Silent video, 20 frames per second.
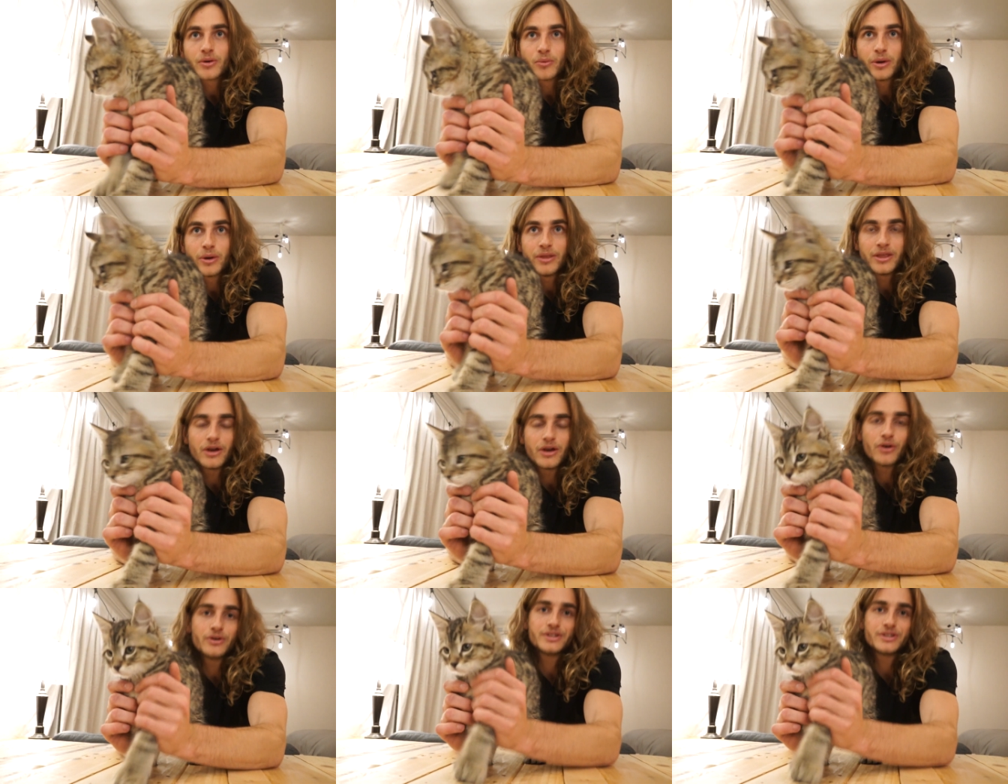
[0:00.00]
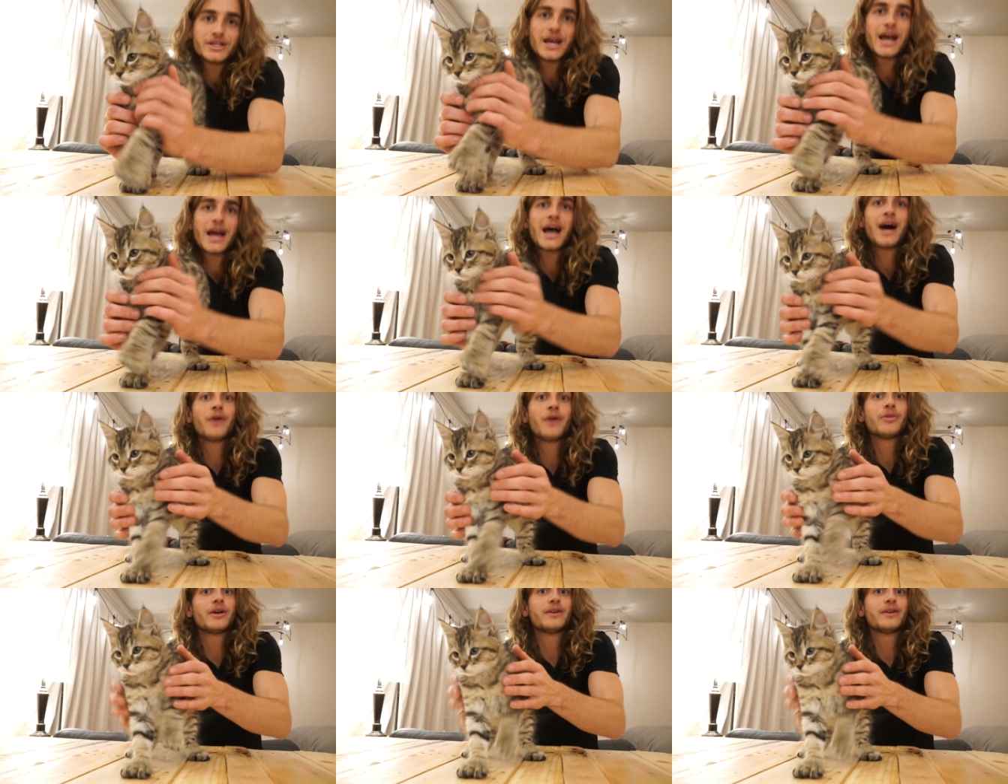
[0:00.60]
When the owners are
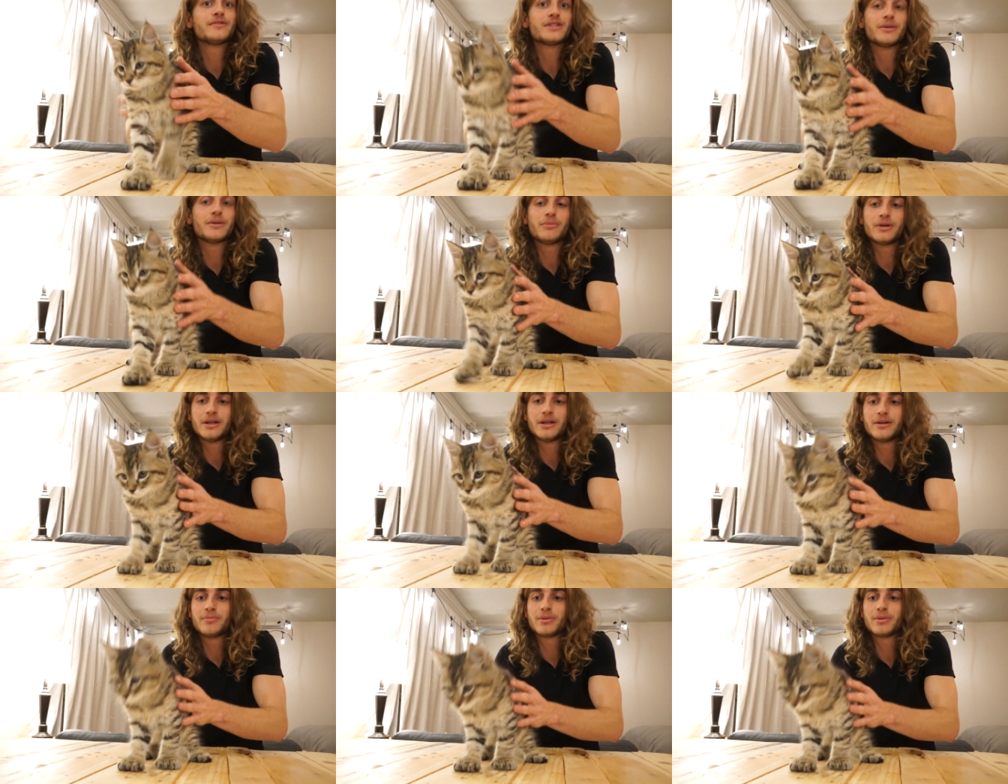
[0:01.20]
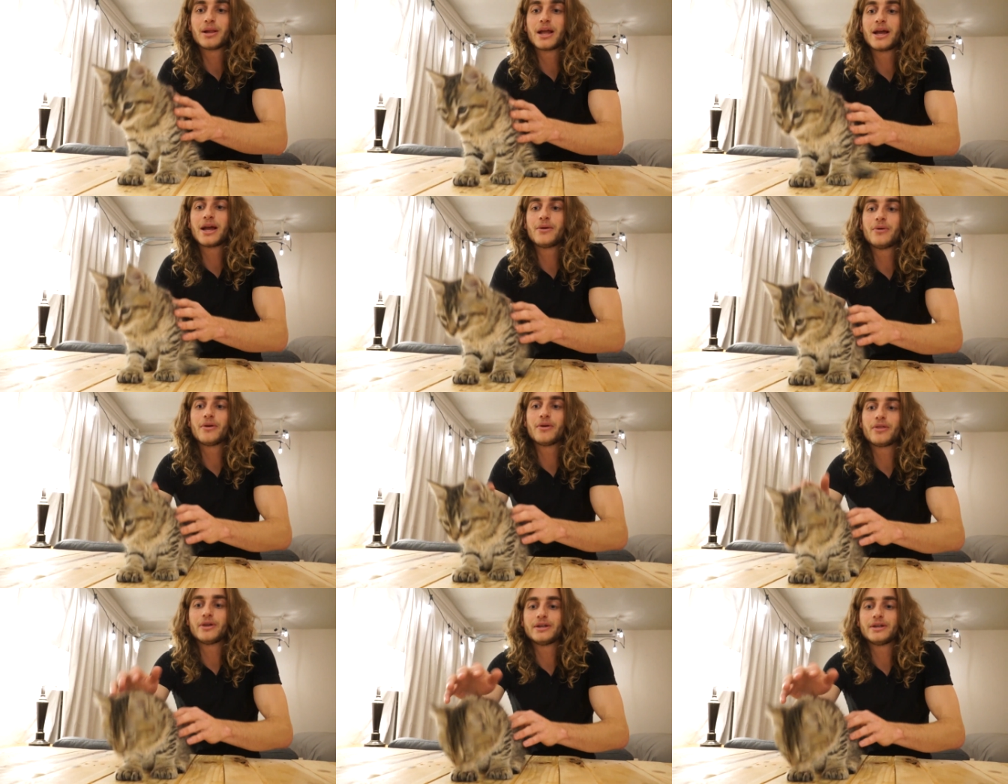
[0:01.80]
out, they have somebody to play with,